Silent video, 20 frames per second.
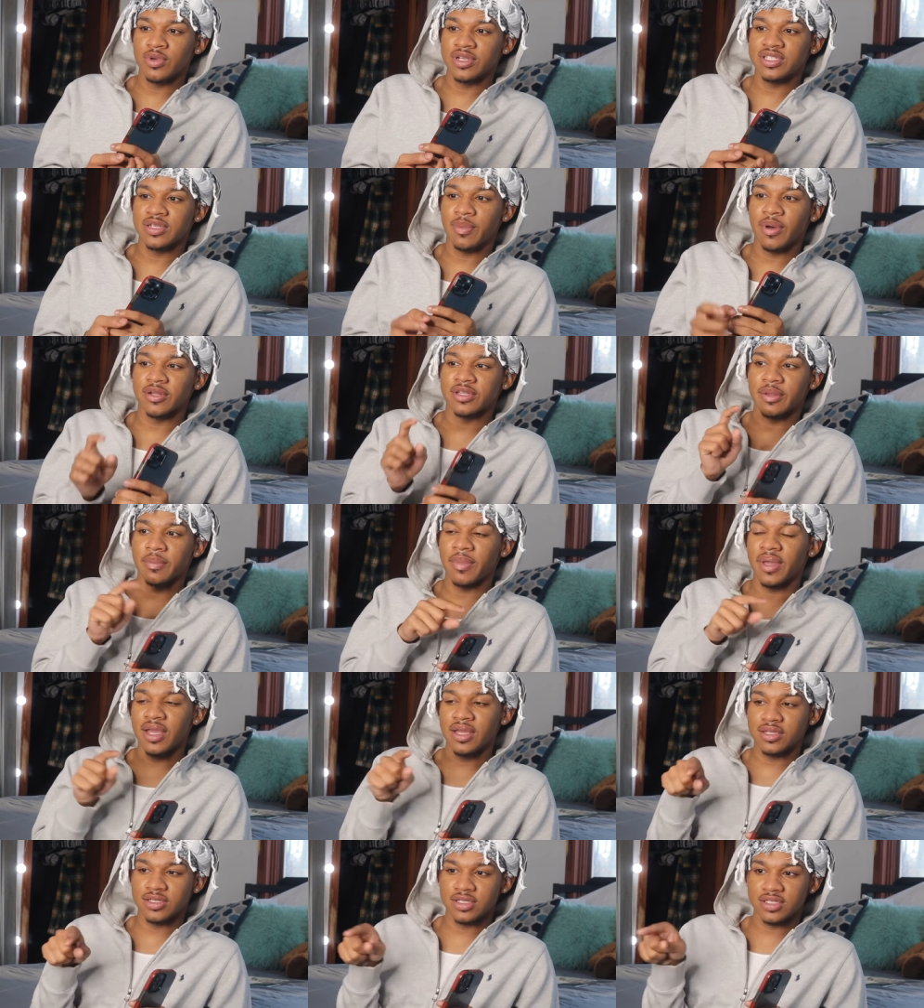It's about to
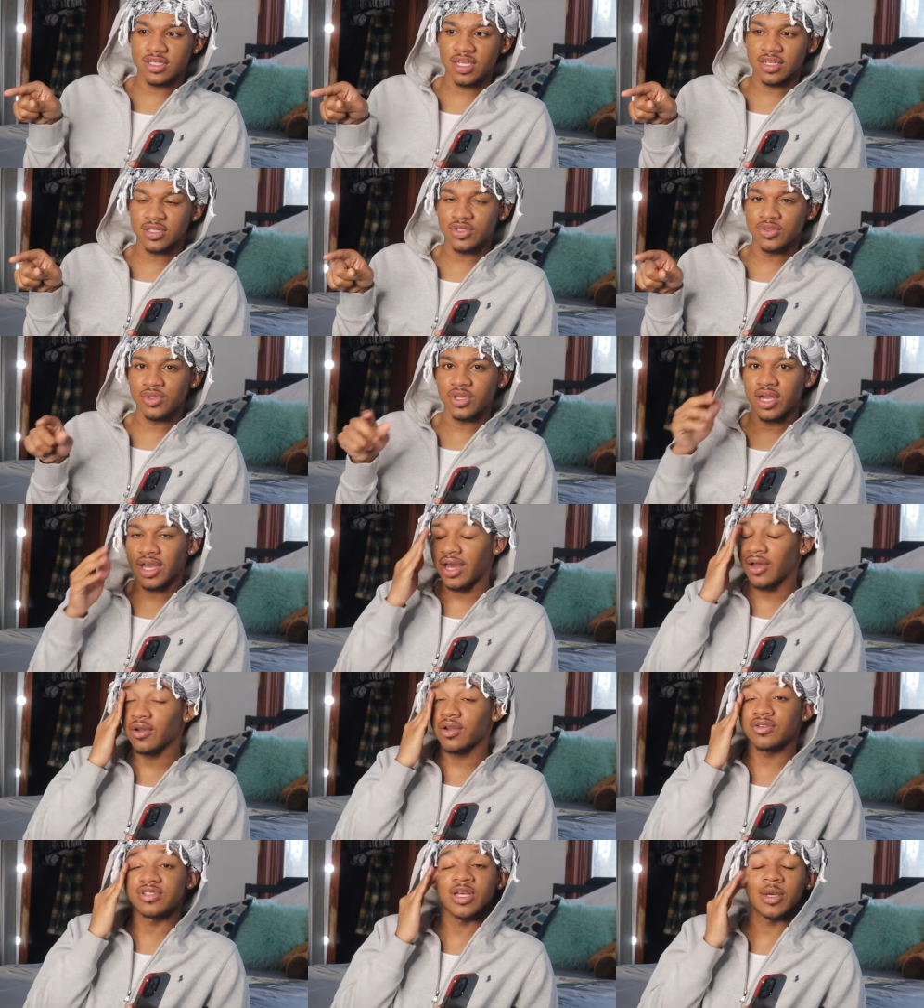make set tweet. I
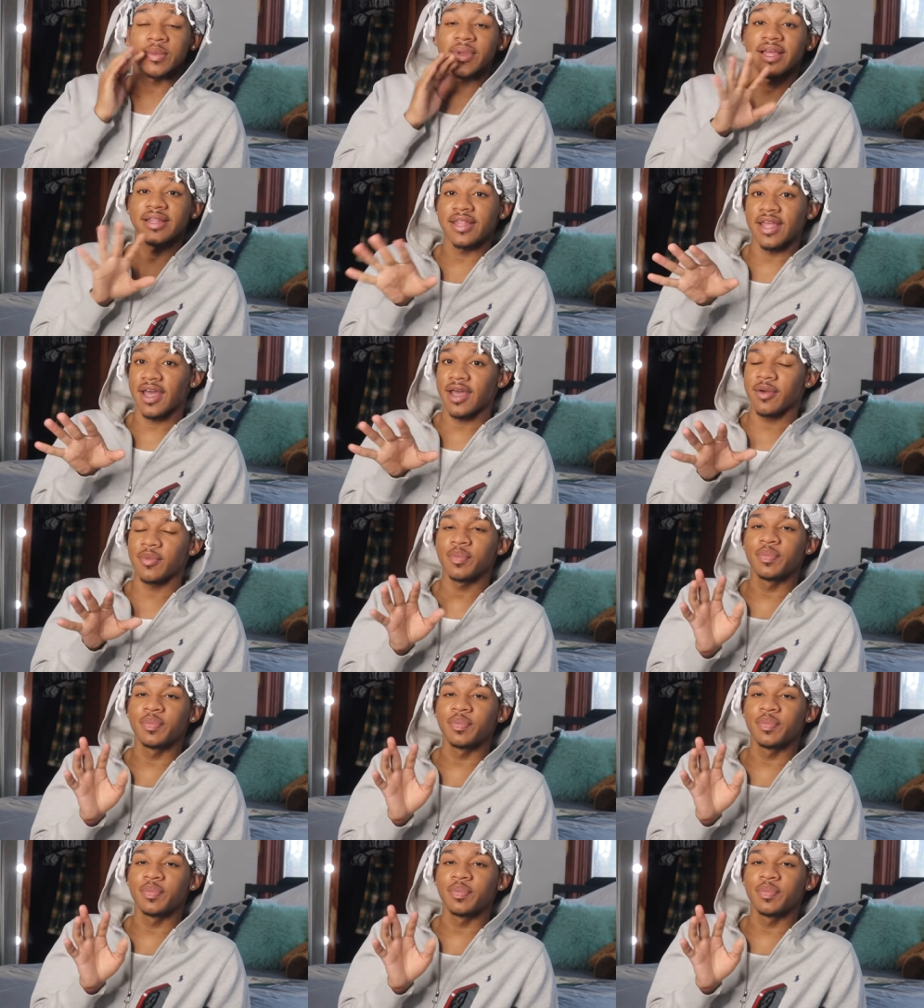don't know, something like that.